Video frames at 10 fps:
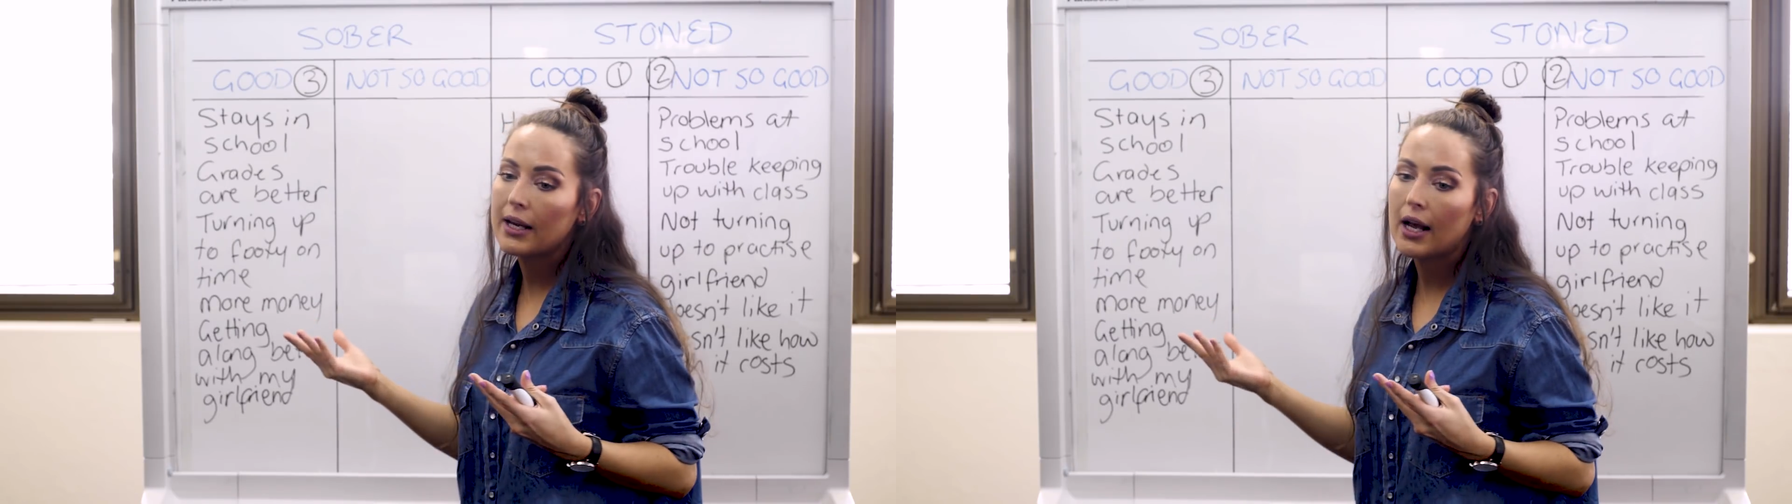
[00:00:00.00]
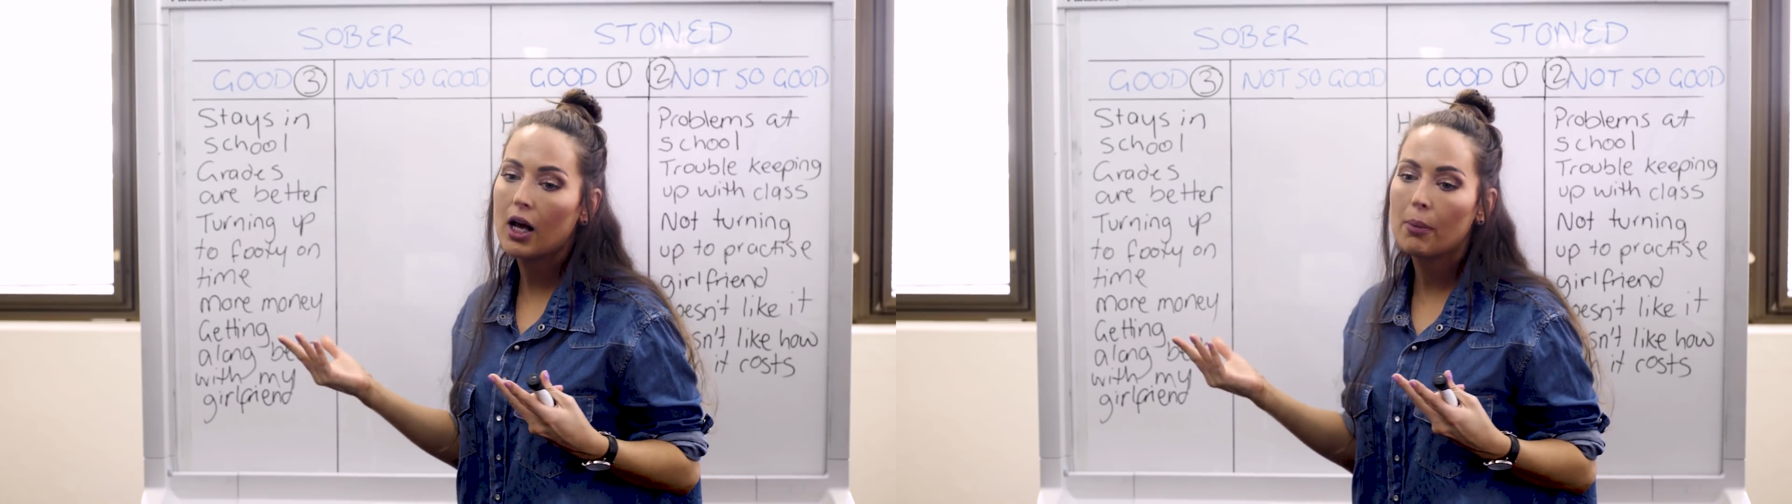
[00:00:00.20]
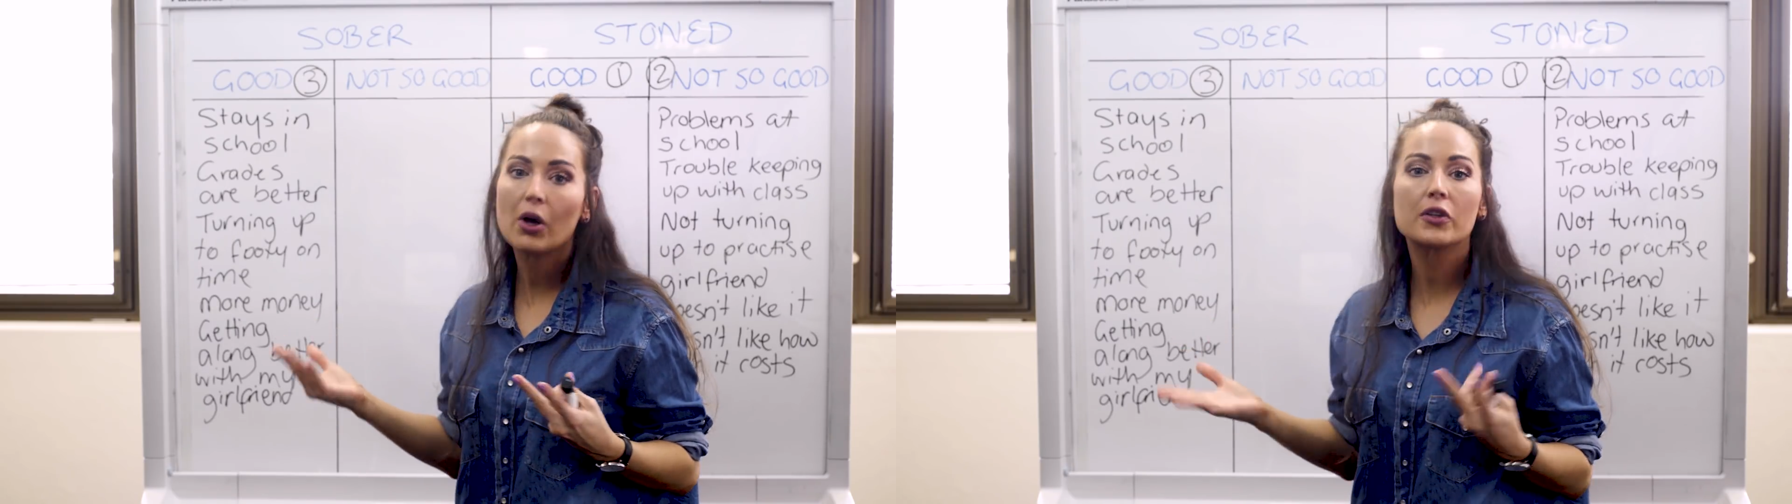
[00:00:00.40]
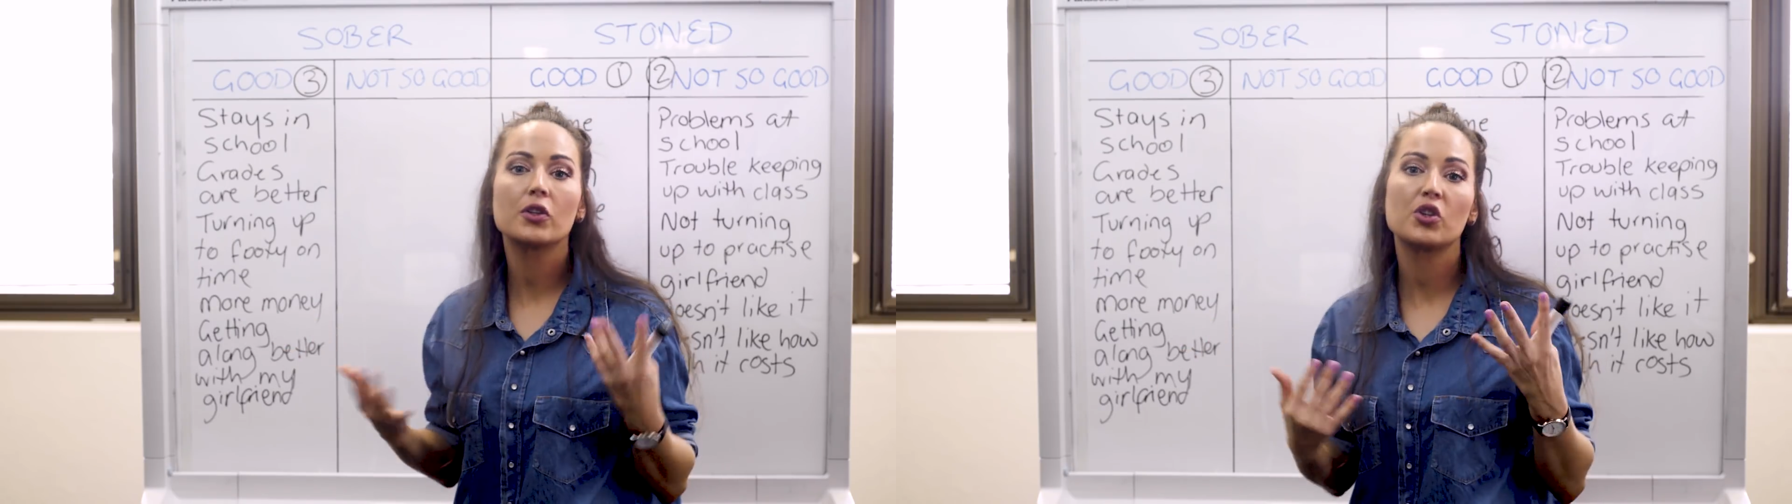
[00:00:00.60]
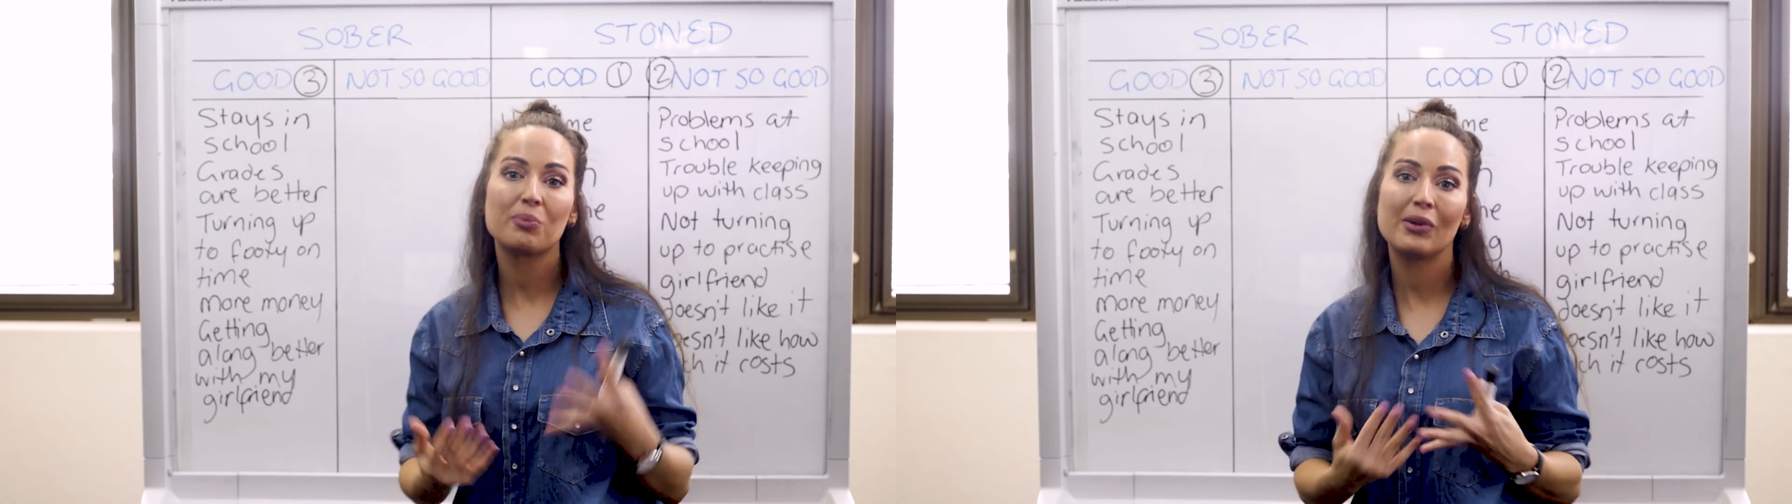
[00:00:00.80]
a person
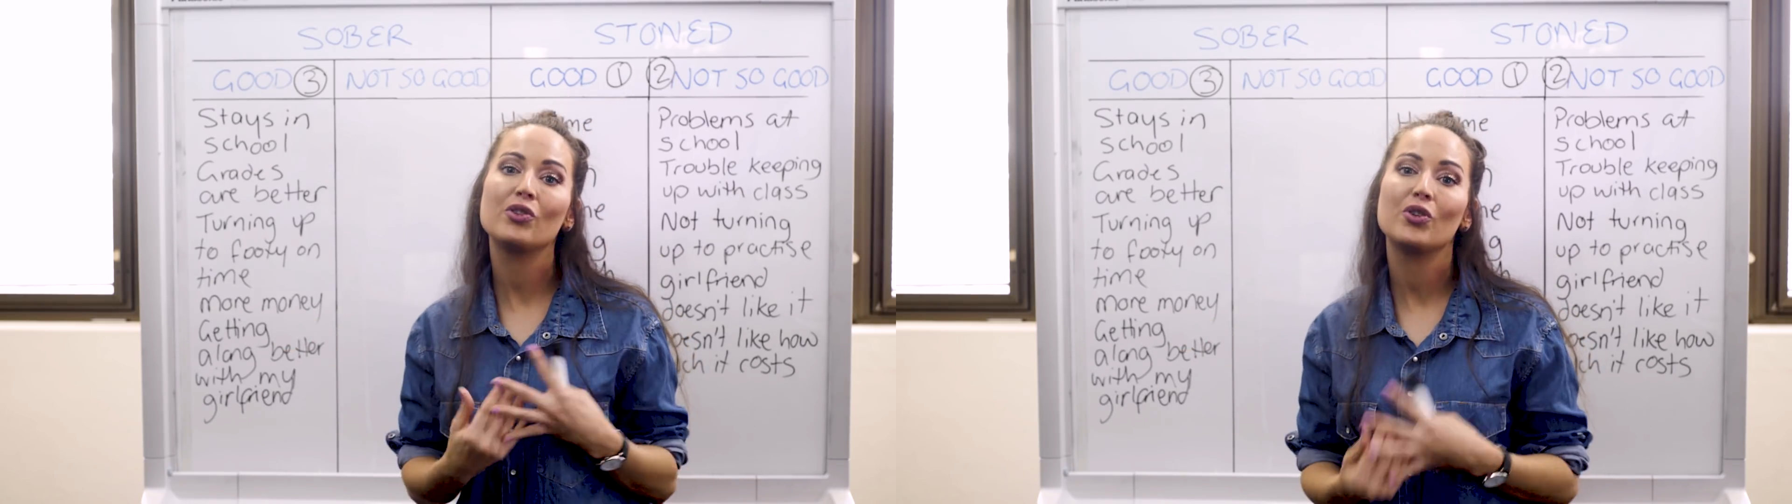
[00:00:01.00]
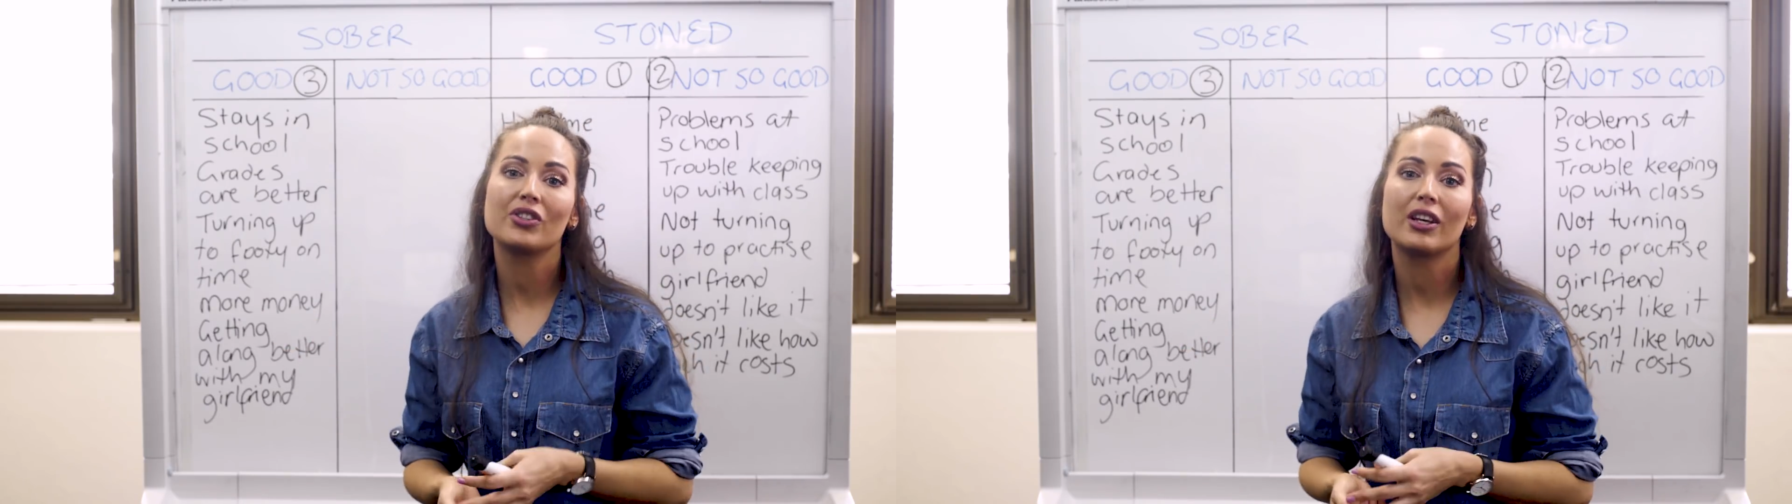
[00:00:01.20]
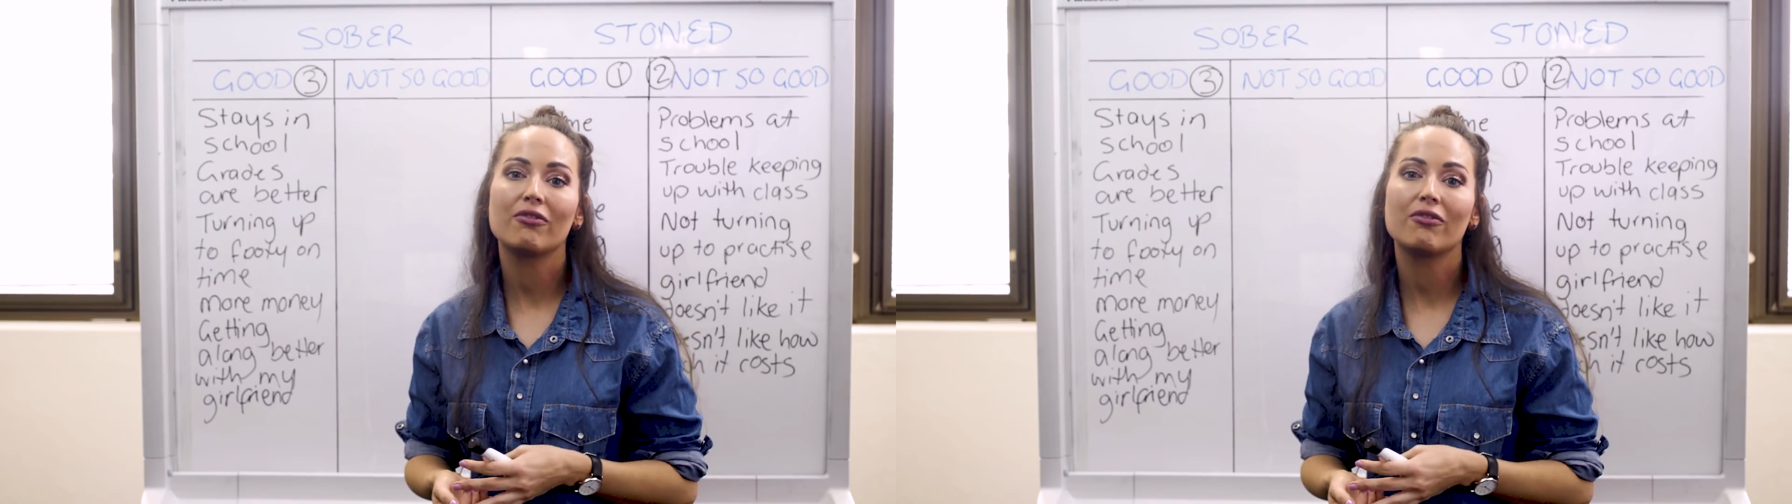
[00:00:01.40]
who's been using